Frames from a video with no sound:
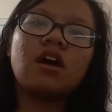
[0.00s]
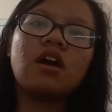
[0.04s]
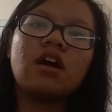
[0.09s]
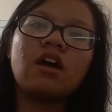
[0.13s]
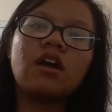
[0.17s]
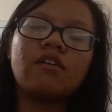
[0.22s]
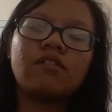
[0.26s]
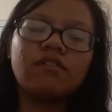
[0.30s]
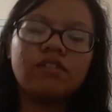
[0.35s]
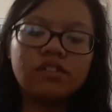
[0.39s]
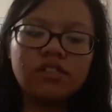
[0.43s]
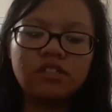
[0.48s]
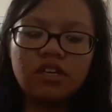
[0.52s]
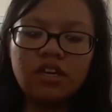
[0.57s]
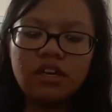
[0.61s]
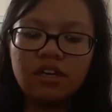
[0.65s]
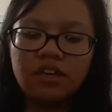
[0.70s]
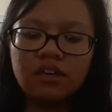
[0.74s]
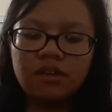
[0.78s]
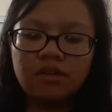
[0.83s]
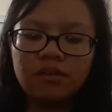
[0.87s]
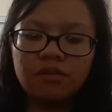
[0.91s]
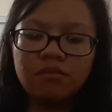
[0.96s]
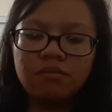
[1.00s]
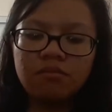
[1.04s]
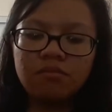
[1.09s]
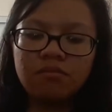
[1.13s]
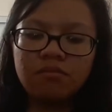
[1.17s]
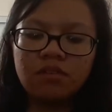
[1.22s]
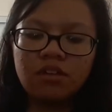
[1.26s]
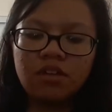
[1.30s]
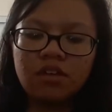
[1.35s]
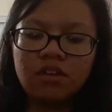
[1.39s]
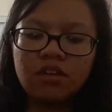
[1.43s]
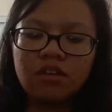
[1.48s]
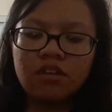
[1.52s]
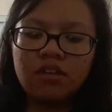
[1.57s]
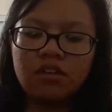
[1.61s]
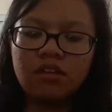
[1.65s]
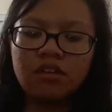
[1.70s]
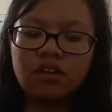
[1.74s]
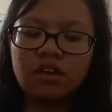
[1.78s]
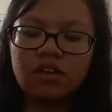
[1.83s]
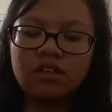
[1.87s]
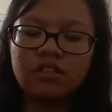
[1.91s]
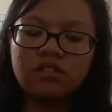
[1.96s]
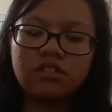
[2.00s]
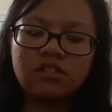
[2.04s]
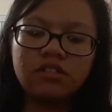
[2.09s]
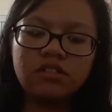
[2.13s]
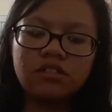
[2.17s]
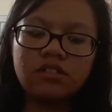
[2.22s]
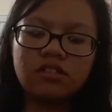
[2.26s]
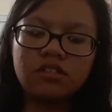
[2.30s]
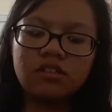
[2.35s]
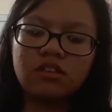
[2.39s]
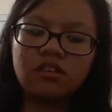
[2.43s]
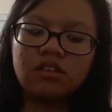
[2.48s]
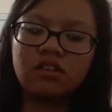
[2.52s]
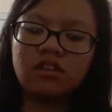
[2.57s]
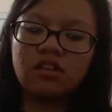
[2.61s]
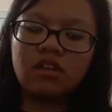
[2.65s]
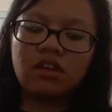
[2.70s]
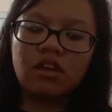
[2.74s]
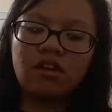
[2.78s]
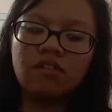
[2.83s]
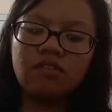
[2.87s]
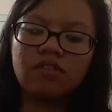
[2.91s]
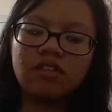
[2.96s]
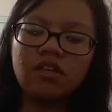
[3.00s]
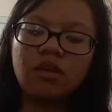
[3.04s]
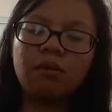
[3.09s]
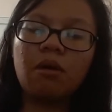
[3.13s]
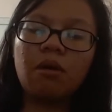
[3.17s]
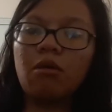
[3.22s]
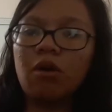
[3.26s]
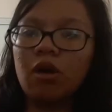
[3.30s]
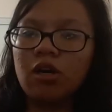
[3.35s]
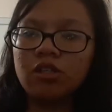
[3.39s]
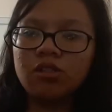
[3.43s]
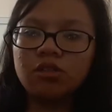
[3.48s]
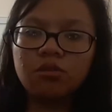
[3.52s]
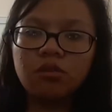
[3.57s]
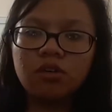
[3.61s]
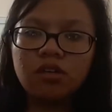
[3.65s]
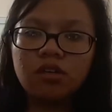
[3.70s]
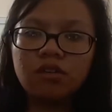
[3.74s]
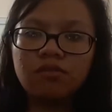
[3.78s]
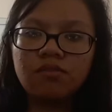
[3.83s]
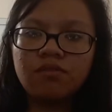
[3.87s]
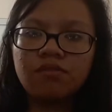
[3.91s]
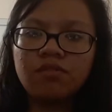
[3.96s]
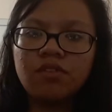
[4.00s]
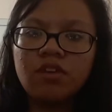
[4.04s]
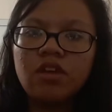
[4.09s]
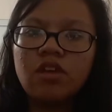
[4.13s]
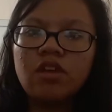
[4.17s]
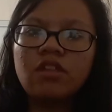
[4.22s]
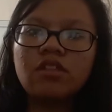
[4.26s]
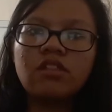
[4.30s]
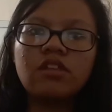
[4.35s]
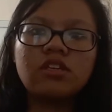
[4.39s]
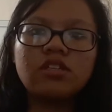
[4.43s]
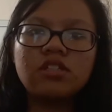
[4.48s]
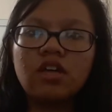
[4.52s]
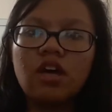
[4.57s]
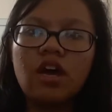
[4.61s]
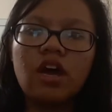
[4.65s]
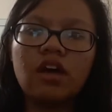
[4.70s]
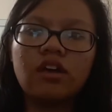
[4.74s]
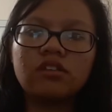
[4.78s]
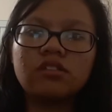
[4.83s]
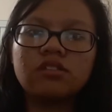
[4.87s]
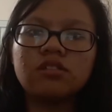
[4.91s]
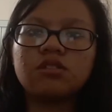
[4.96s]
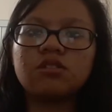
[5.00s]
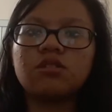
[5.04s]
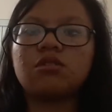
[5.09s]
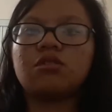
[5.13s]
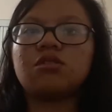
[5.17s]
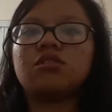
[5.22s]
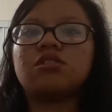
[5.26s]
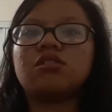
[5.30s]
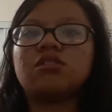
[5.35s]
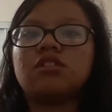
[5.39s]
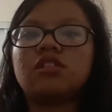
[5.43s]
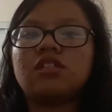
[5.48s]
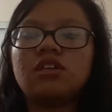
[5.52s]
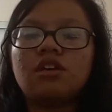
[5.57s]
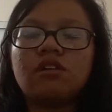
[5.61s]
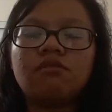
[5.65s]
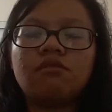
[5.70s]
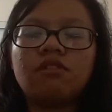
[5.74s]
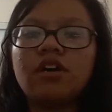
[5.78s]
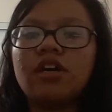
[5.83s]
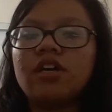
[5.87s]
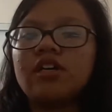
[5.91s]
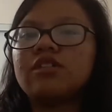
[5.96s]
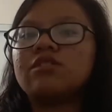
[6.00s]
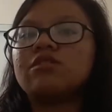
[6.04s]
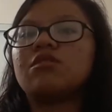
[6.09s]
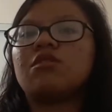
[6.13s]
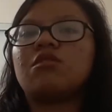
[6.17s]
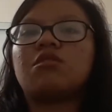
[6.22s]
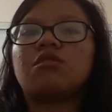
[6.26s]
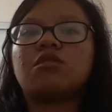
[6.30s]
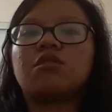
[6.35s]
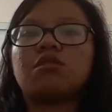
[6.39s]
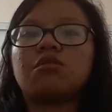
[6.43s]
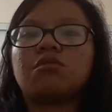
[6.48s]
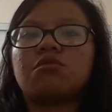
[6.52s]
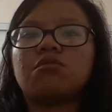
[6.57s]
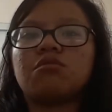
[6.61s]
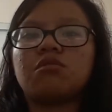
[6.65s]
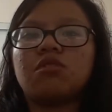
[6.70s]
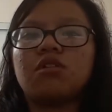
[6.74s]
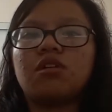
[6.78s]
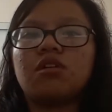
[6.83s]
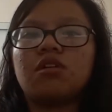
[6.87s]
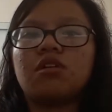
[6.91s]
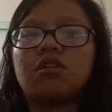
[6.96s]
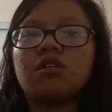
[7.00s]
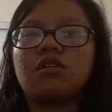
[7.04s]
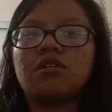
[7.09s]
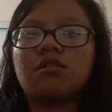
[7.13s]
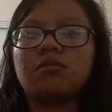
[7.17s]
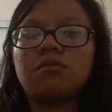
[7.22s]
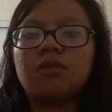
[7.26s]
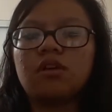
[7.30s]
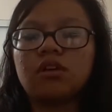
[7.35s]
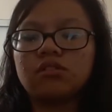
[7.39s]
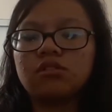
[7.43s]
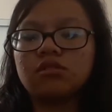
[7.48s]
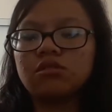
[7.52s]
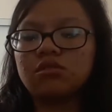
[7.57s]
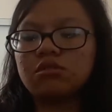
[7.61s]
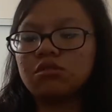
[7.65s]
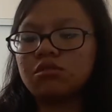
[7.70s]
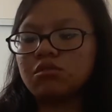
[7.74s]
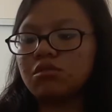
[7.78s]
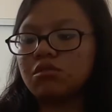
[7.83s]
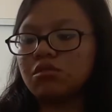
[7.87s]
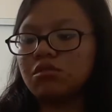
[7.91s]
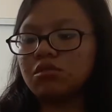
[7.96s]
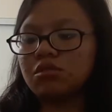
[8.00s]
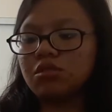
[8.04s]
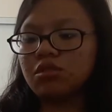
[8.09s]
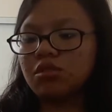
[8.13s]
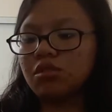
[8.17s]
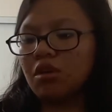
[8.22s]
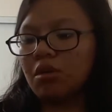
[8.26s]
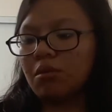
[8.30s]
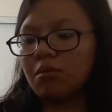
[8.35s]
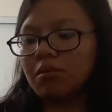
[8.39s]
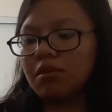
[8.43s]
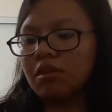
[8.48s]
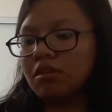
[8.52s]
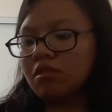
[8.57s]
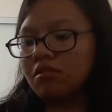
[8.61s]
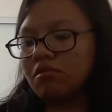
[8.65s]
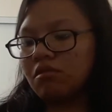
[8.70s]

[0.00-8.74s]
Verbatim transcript: every time like I every time I watch one of these hacks or DIYs or uh, back to school shopping,